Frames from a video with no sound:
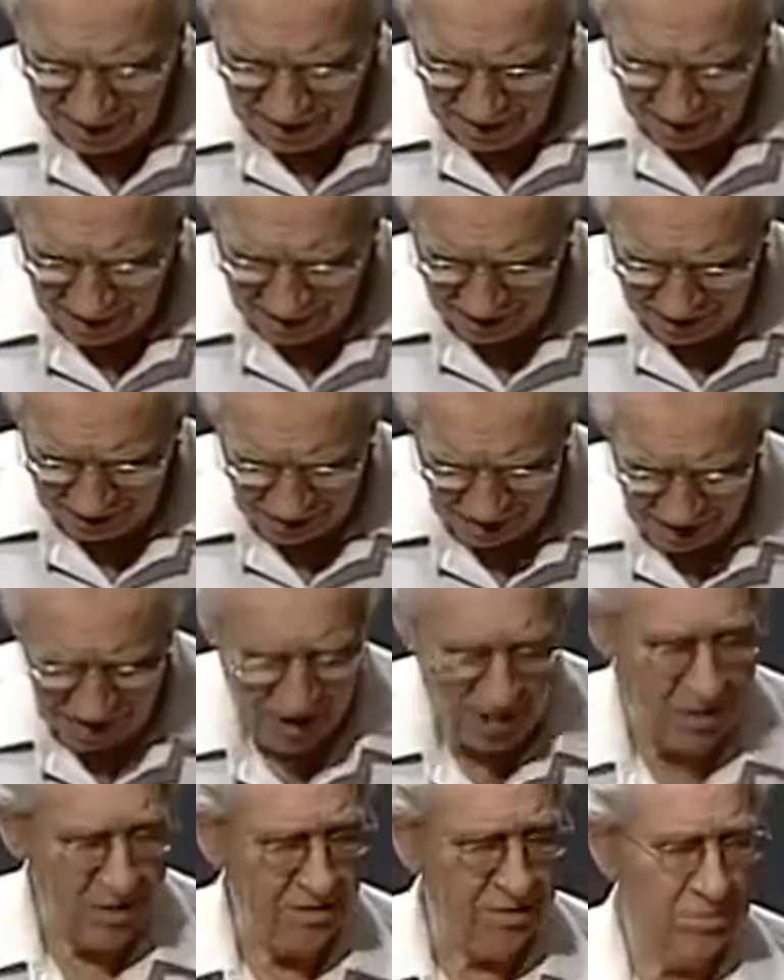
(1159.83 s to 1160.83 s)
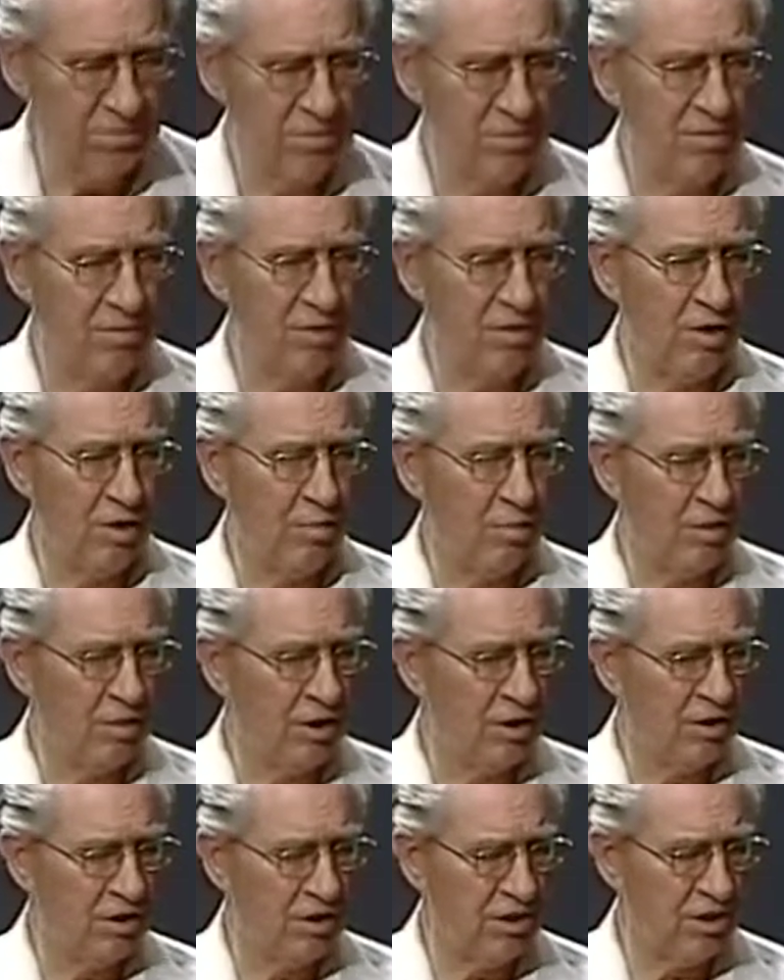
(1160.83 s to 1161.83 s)
And he, the
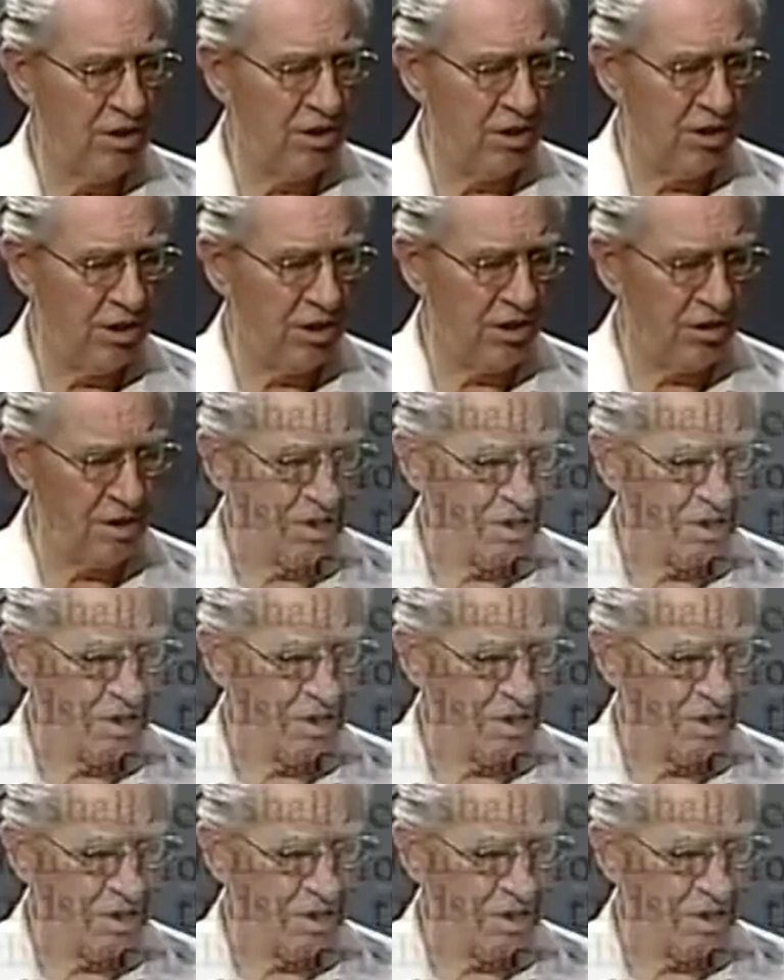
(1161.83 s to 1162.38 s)
prince that shall